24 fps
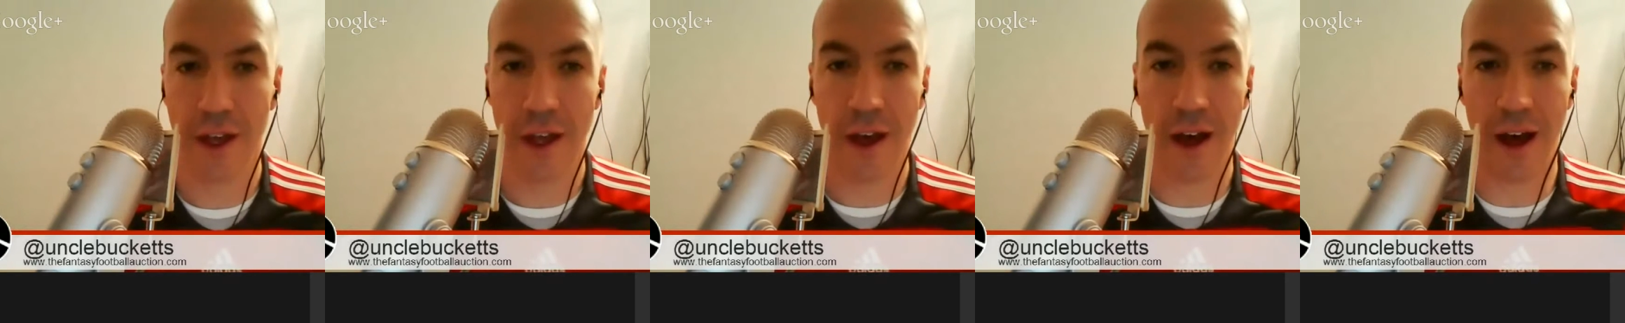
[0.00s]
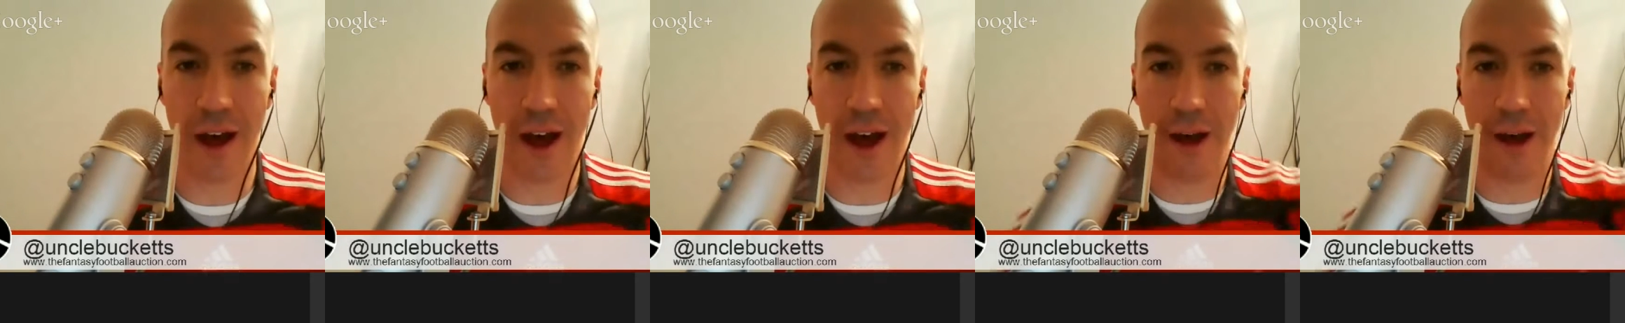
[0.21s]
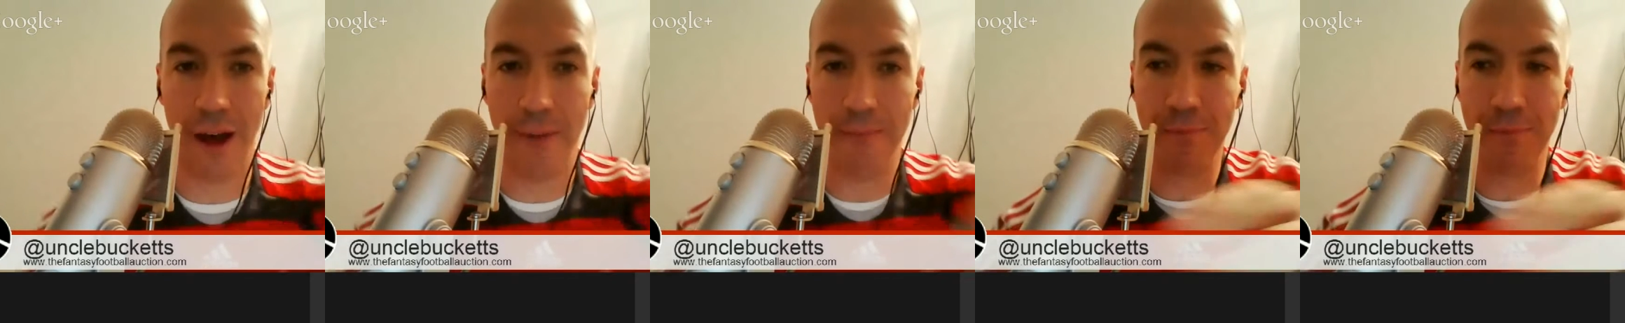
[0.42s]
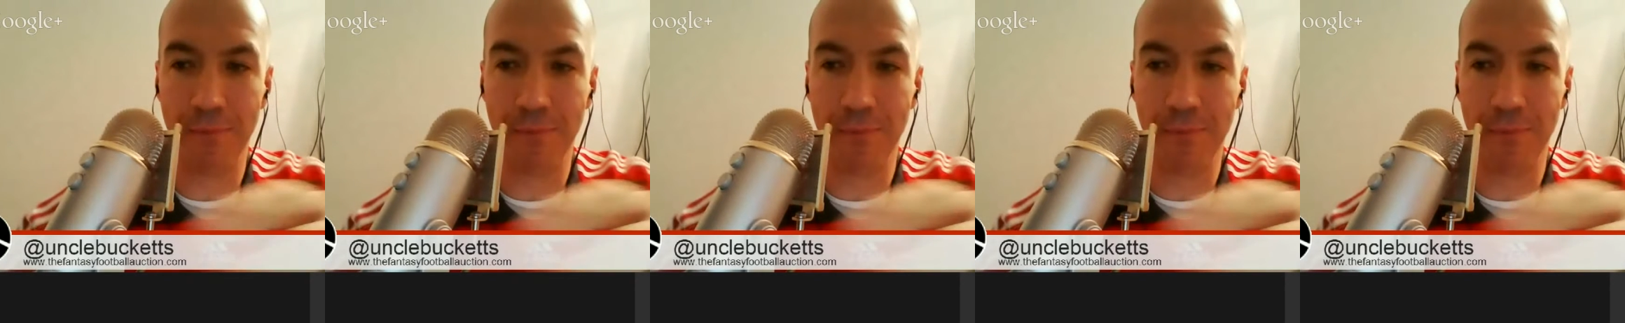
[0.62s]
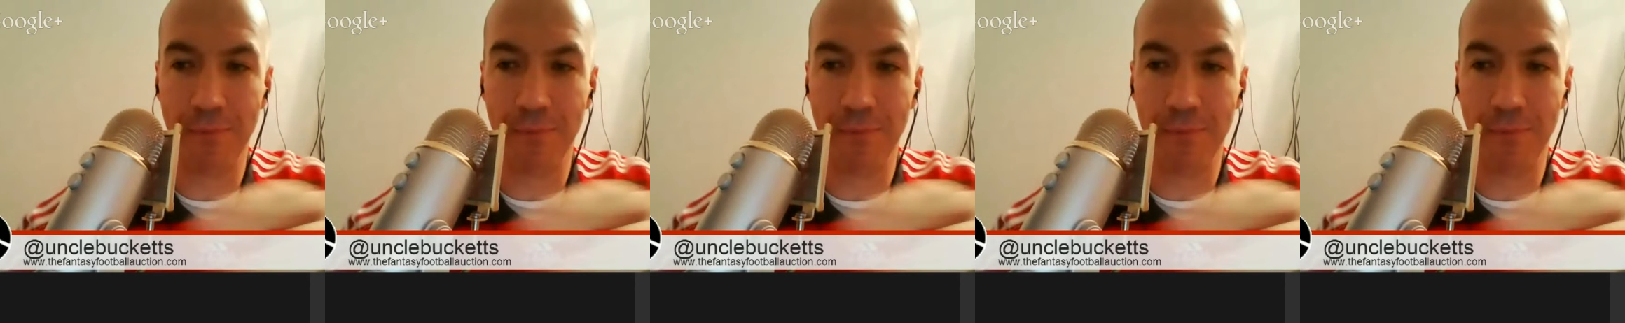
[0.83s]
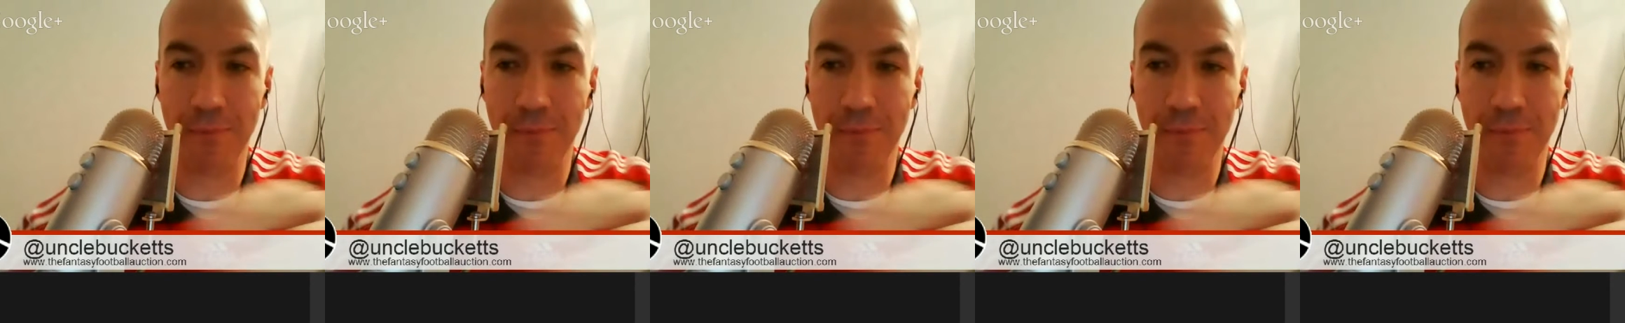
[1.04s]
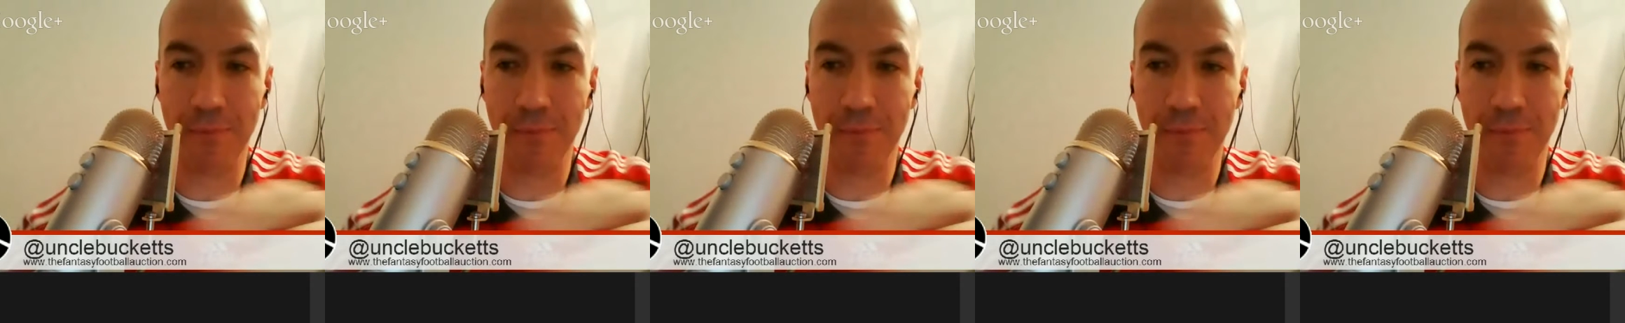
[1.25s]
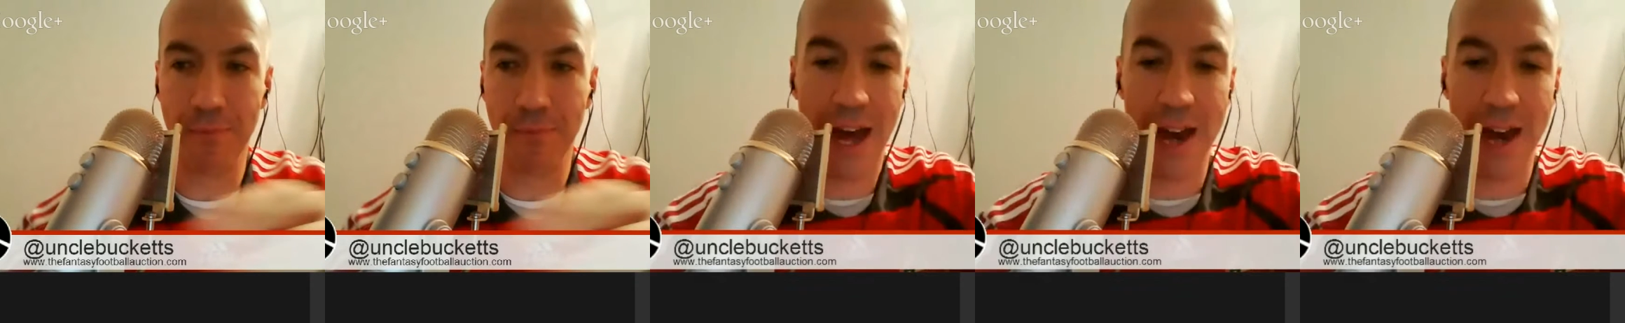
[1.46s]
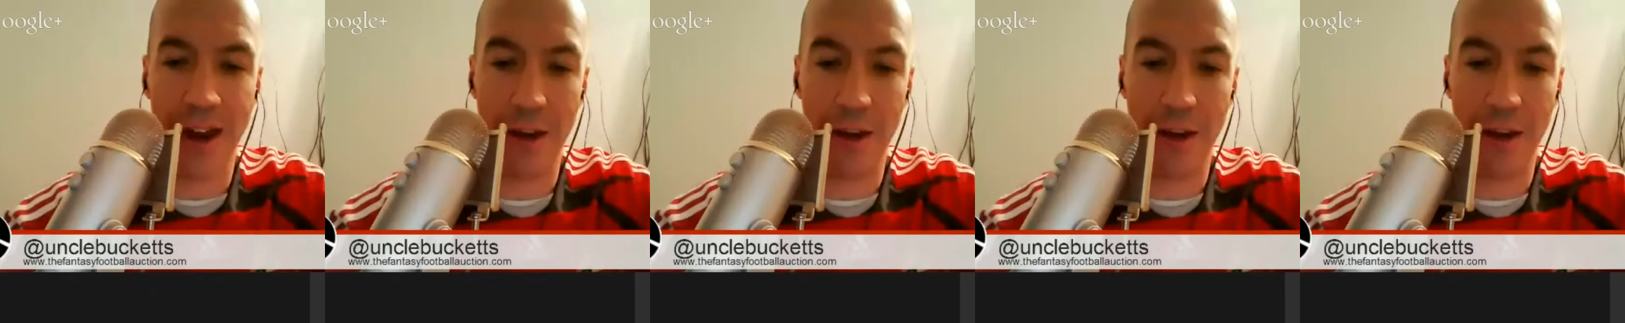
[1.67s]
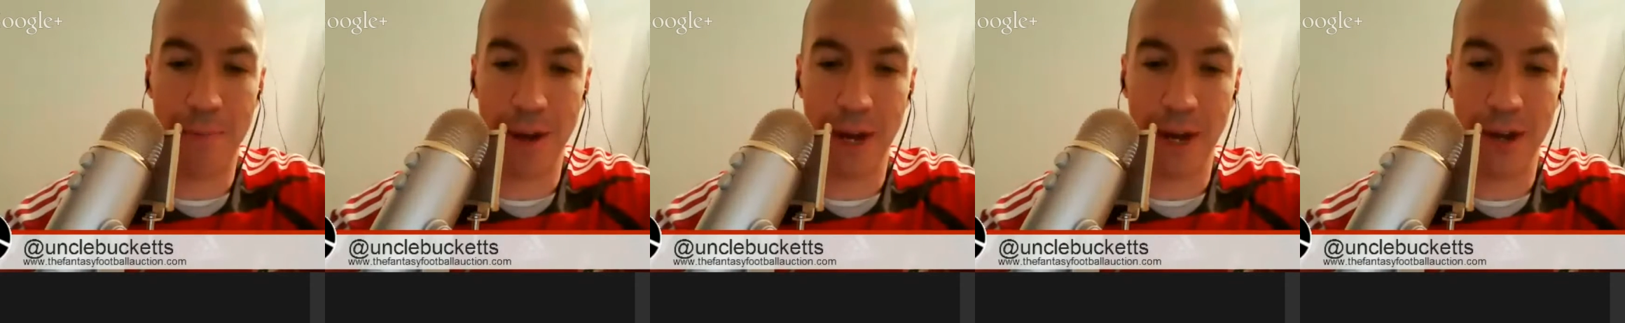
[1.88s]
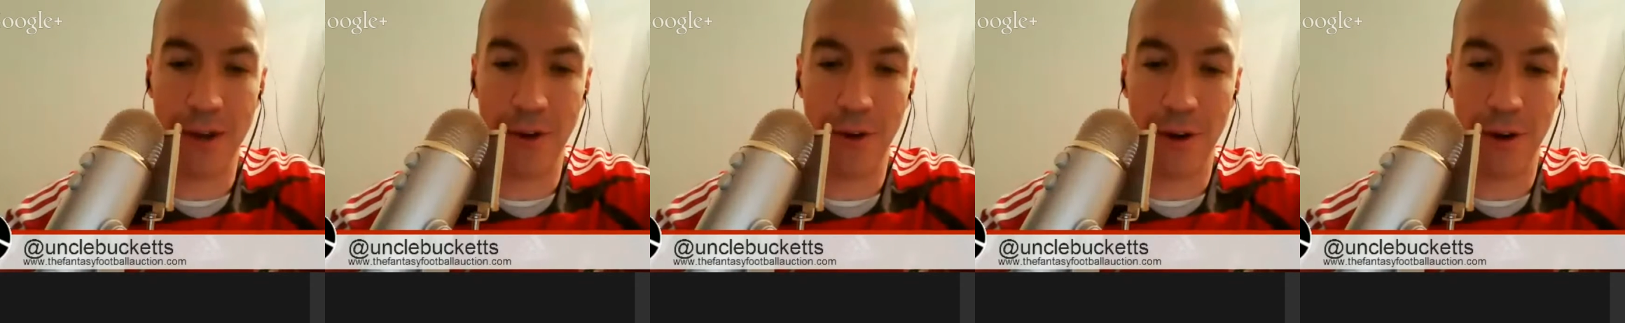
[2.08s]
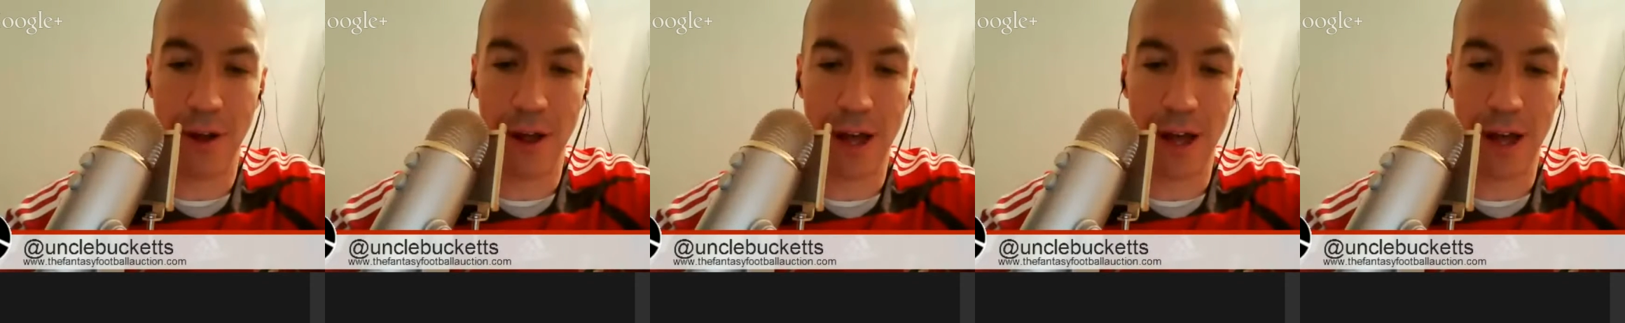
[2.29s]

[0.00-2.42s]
I thought I had it up, and I don't.